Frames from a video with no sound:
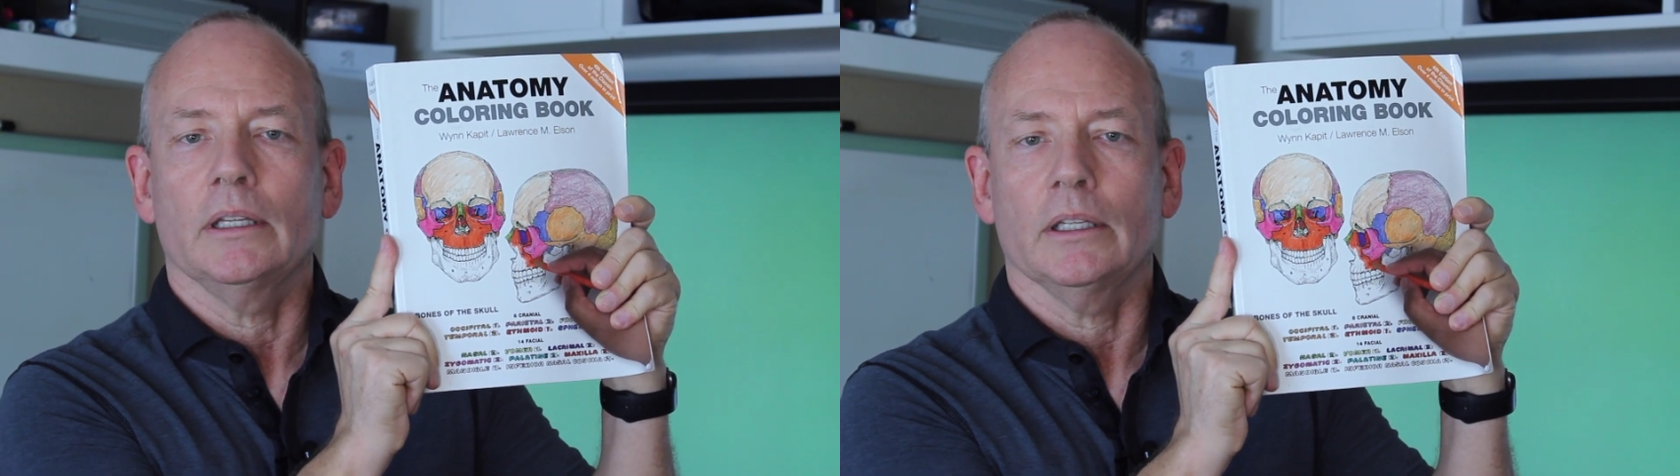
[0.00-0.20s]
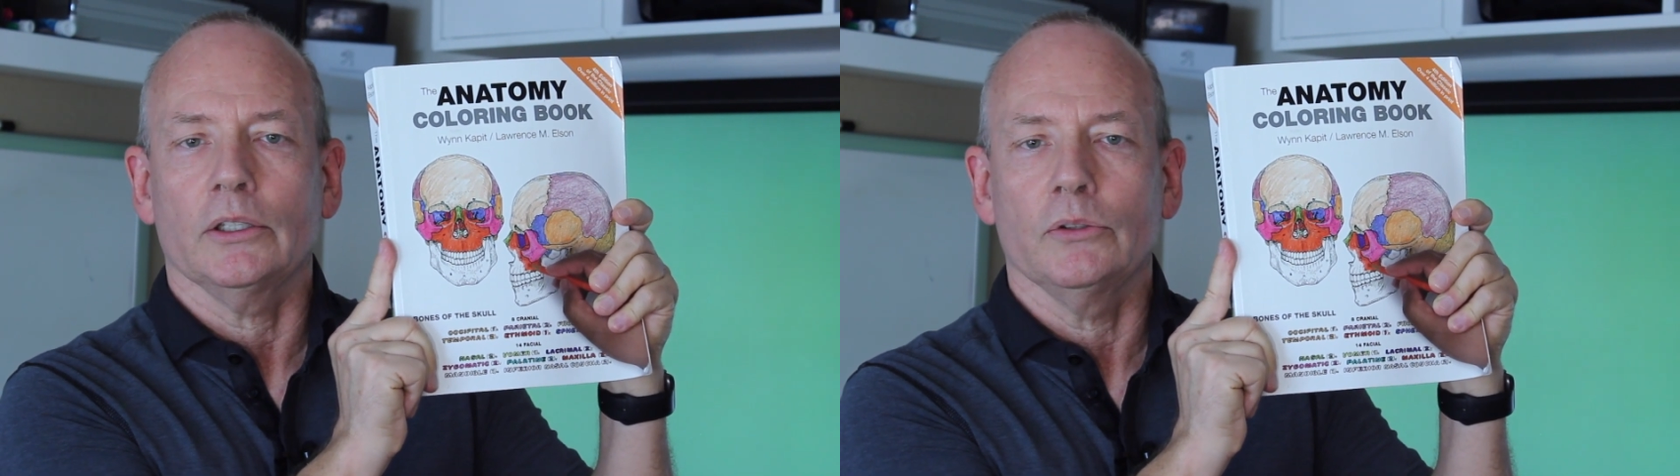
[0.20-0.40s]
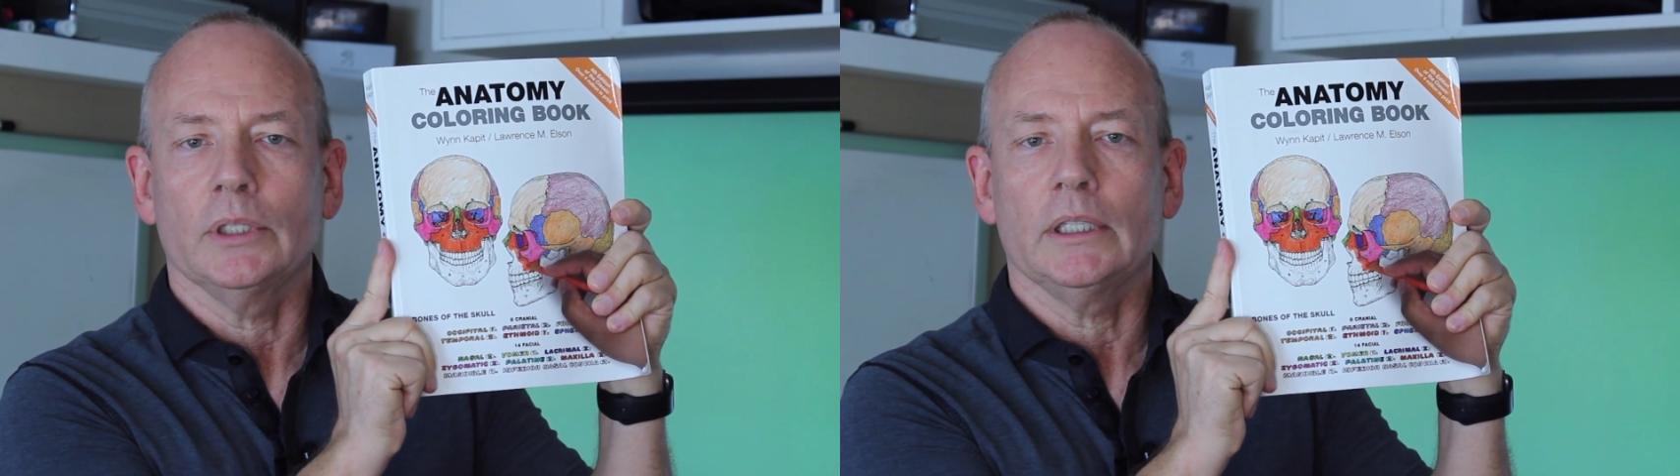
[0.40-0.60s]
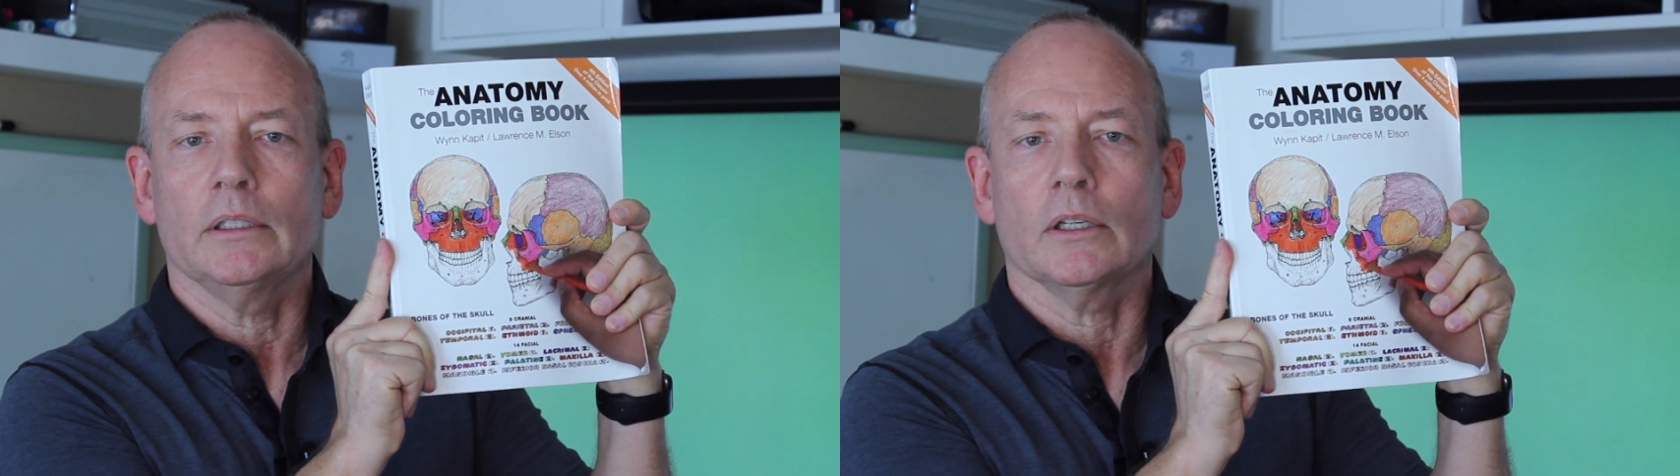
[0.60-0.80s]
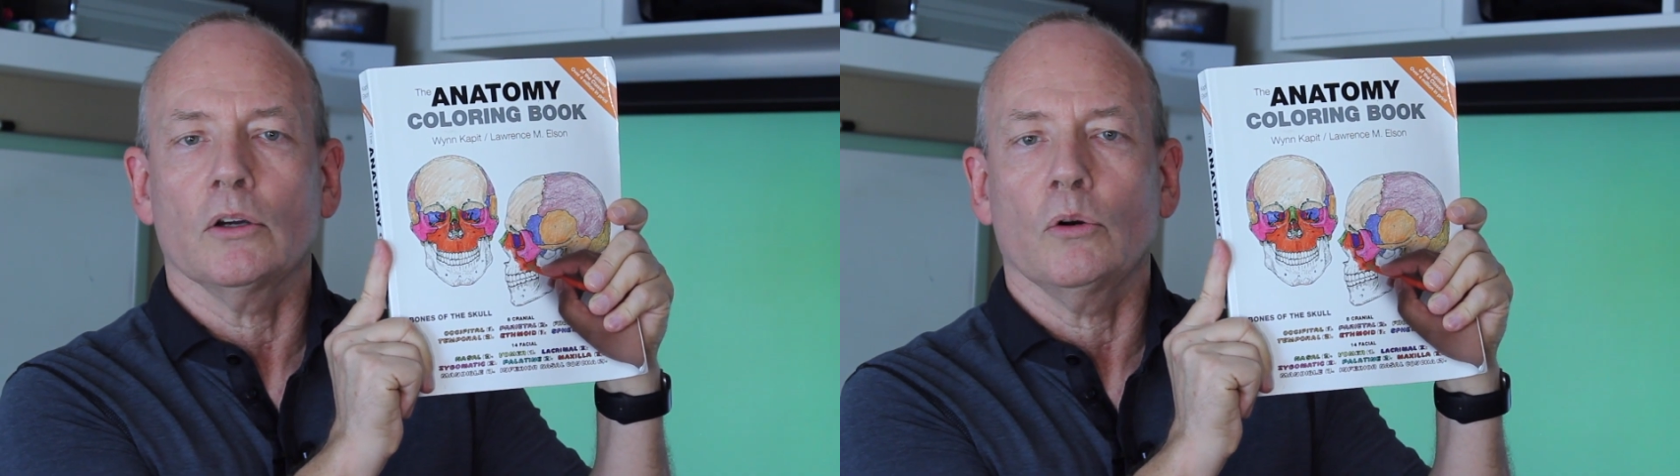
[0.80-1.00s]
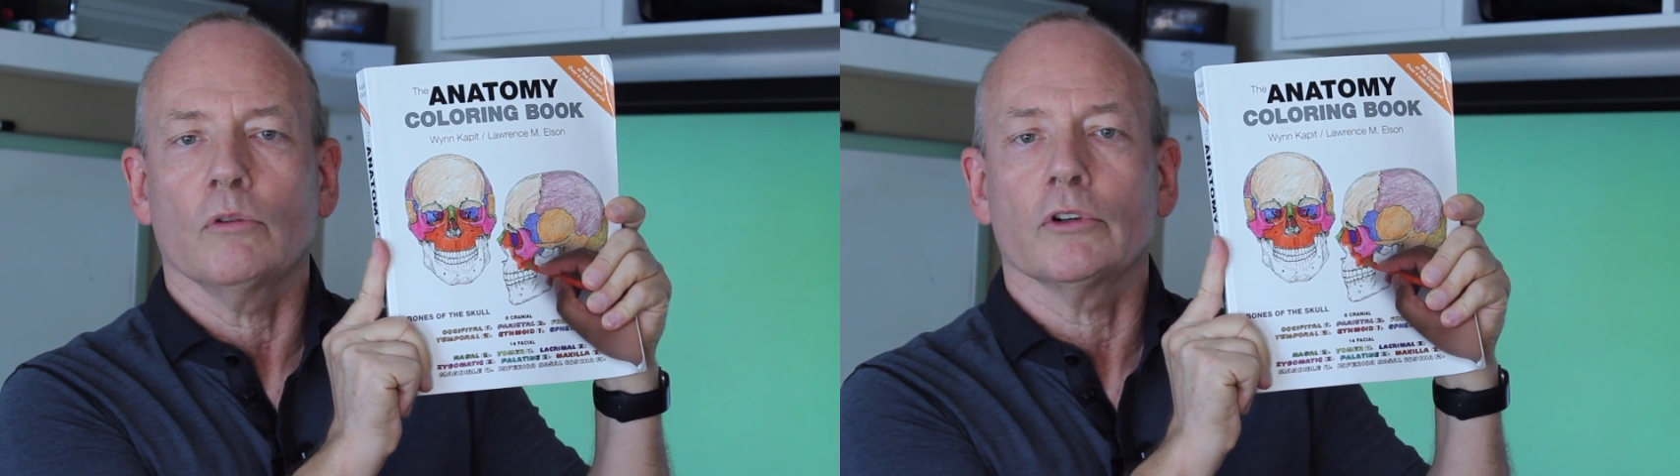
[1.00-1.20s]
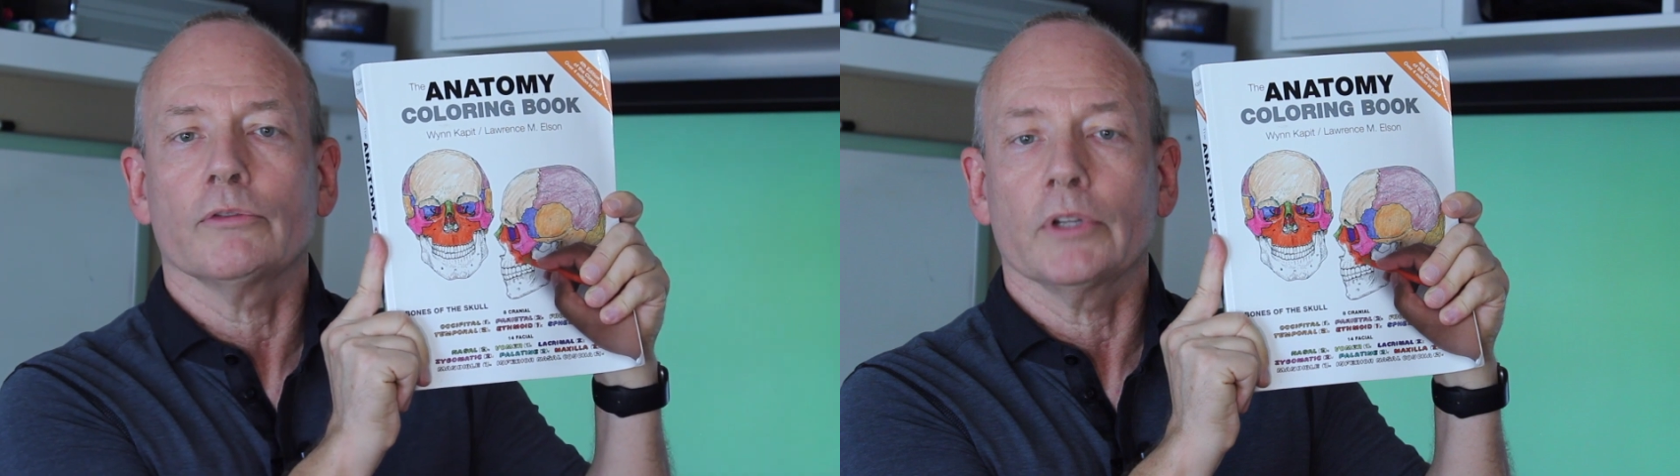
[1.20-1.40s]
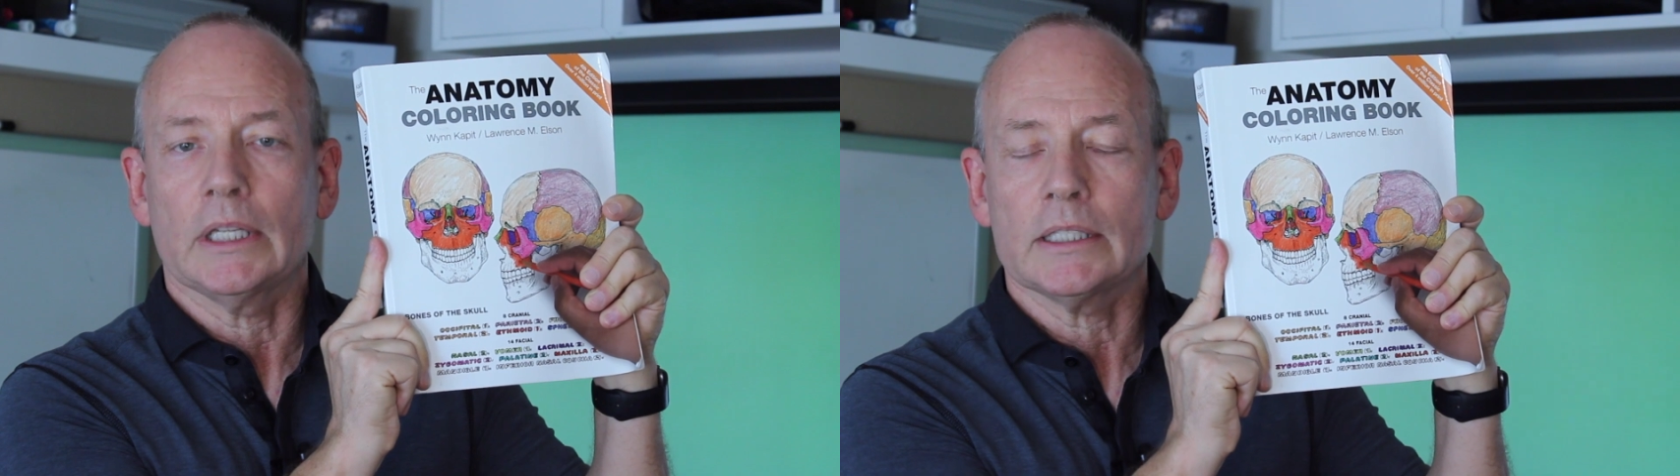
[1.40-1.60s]
that you need to go over
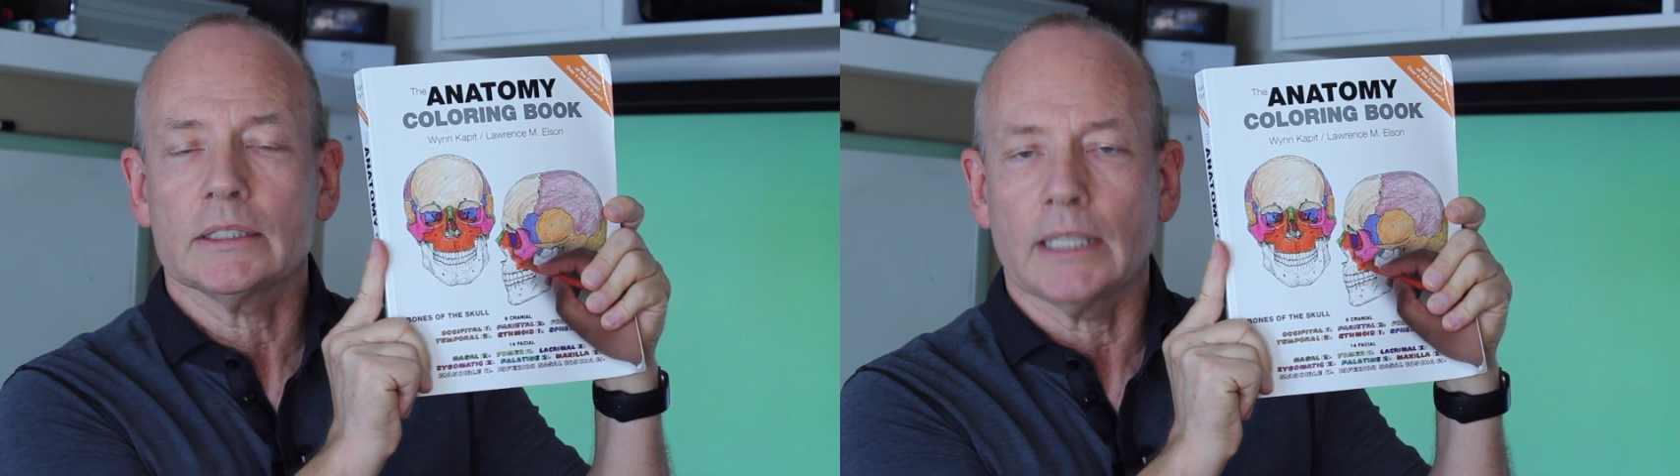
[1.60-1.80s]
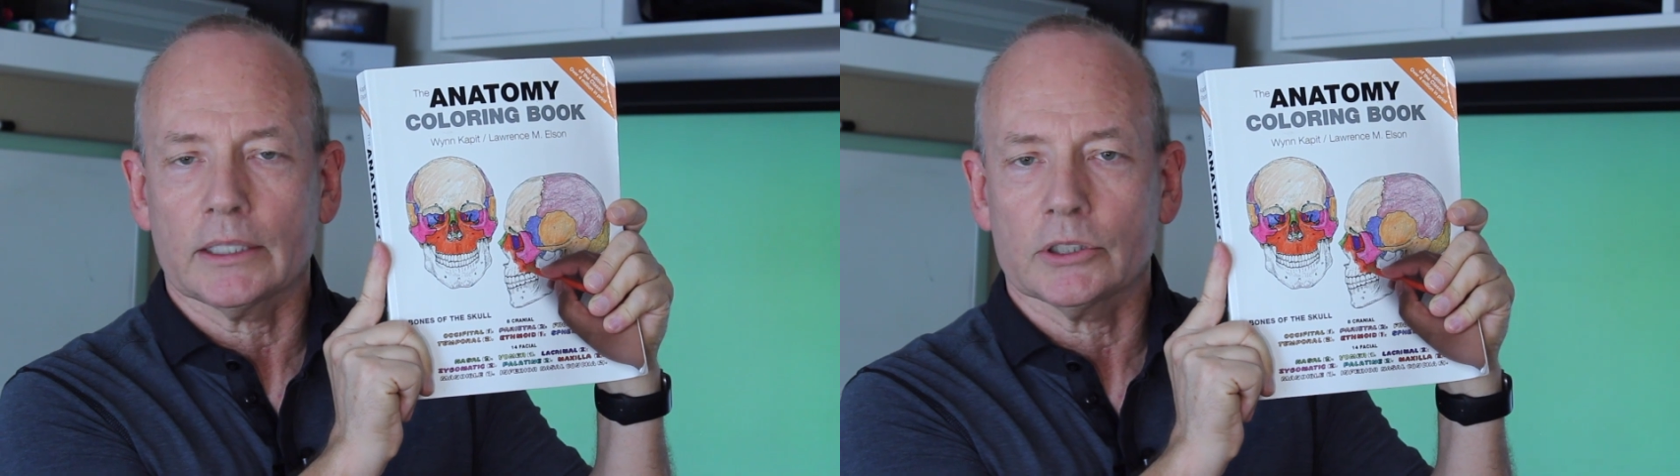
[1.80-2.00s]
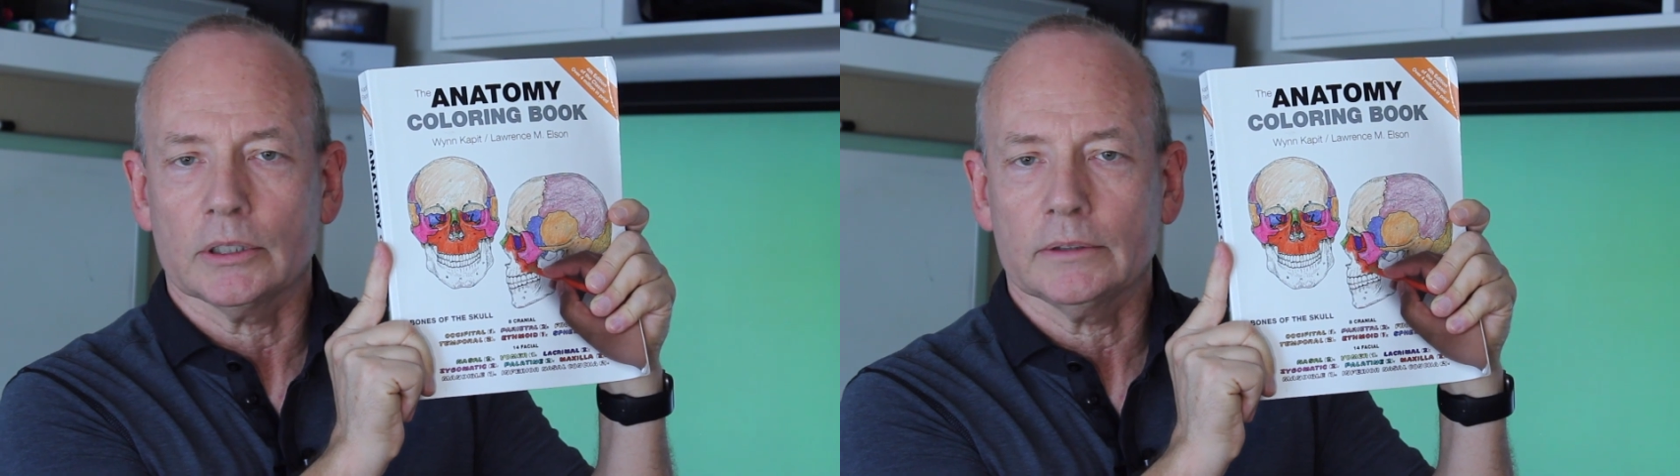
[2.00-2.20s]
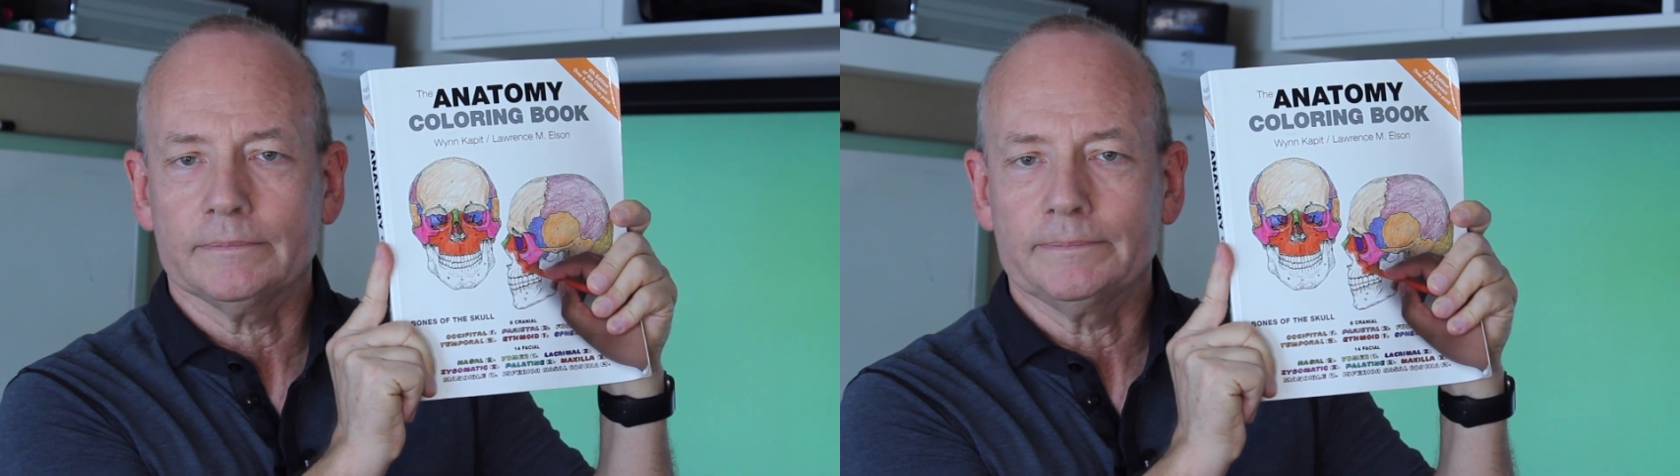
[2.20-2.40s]
for this section.